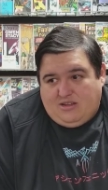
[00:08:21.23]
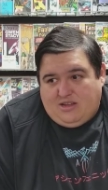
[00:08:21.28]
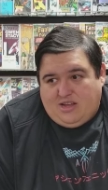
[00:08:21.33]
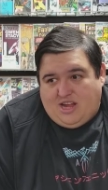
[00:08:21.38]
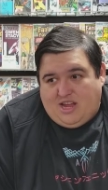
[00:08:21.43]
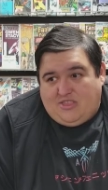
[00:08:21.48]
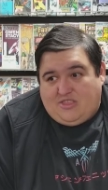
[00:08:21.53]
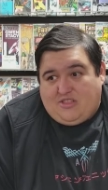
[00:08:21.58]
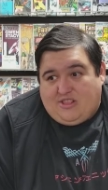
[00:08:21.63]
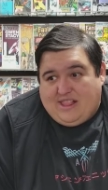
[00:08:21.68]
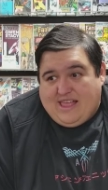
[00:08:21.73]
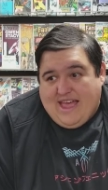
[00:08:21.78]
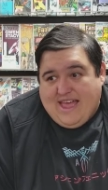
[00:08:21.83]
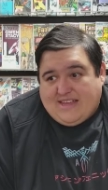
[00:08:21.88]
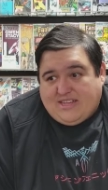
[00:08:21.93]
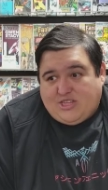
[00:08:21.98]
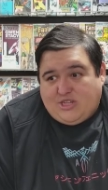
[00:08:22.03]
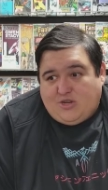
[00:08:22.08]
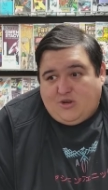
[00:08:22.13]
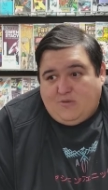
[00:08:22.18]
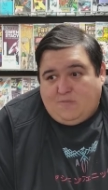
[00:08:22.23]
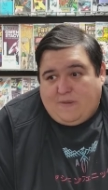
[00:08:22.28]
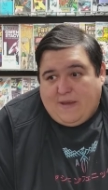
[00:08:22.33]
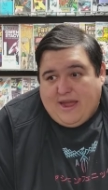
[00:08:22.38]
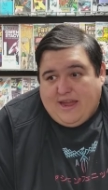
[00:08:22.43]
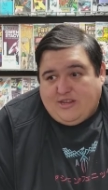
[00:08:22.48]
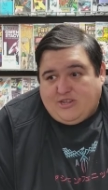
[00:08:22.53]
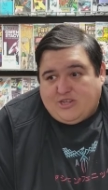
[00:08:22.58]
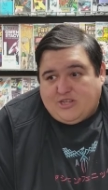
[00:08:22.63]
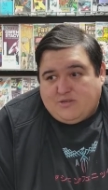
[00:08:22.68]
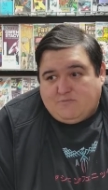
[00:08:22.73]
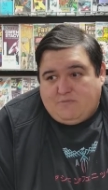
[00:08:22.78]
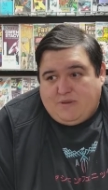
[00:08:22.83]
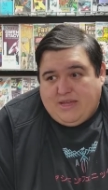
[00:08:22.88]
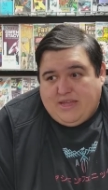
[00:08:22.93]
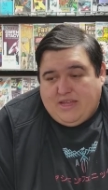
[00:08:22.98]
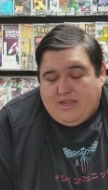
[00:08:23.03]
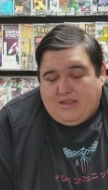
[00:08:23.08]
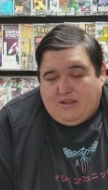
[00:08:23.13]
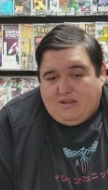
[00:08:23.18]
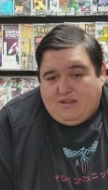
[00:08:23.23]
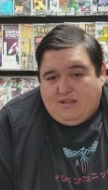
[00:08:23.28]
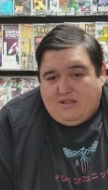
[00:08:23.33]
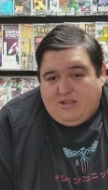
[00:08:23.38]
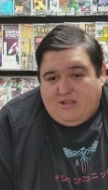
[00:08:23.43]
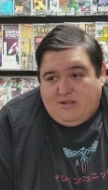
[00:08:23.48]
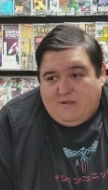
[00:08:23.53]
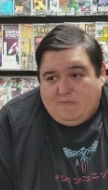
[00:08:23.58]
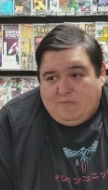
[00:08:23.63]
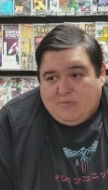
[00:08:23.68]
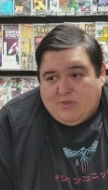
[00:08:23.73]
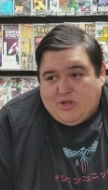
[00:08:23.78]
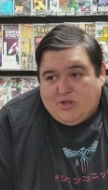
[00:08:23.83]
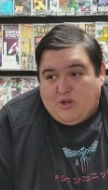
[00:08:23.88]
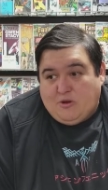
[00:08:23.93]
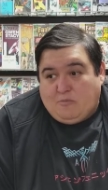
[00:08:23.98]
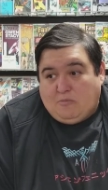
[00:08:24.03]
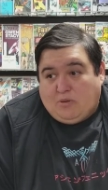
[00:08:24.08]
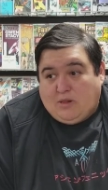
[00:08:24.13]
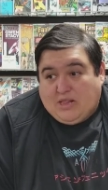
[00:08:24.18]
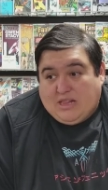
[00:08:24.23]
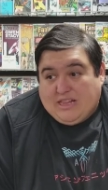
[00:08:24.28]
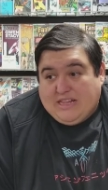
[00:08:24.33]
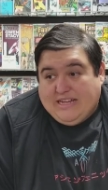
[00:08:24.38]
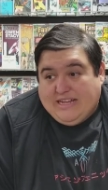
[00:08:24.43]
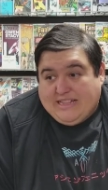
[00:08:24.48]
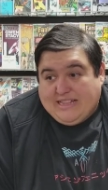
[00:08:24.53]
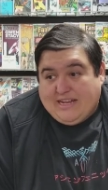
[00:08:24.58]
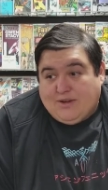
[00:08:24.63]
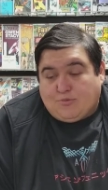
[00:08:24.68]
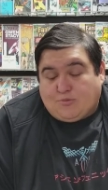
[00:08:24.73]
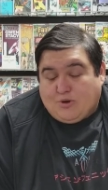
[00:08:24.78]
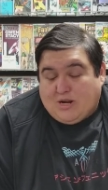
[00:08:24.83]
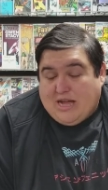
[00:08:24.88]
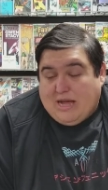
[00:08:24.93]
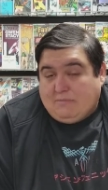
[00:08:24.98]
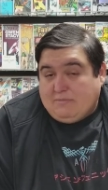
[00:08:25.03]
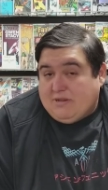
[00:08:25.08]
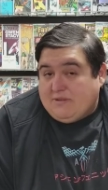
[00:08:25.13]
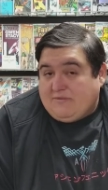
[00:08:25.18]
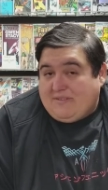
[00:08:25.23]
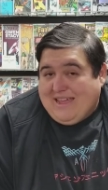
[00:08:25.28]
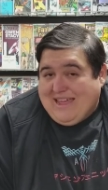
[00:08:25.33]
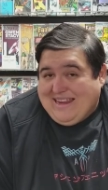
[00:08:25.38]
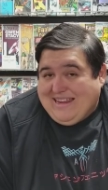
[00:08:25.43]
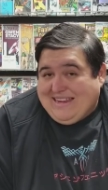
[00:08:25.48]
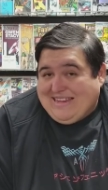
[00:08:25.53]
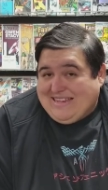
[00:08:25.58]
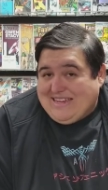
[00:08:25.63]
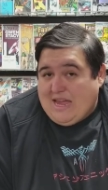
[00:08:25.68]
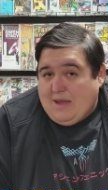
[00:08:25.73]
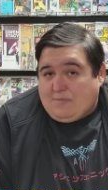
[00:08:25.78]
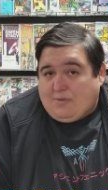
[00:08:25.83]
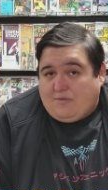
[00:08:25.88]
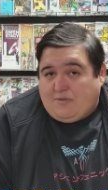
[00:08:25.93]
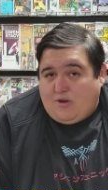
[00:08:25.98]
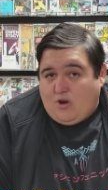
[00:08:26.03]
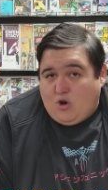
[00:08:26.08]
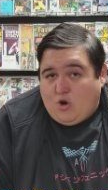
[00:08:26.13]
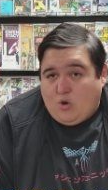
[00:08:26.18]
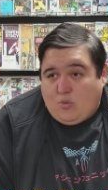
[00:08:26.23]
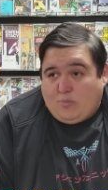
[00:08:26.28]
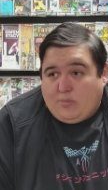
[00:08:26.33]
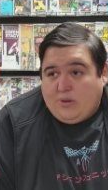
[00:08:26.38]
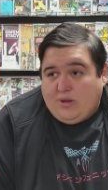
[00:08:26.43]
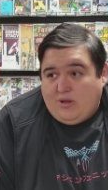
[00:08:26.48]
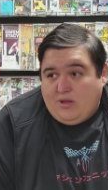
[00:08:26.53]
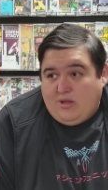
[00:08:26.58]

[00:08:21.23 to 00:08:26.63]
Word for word: in the last two pages being completely robbed of any type of hope.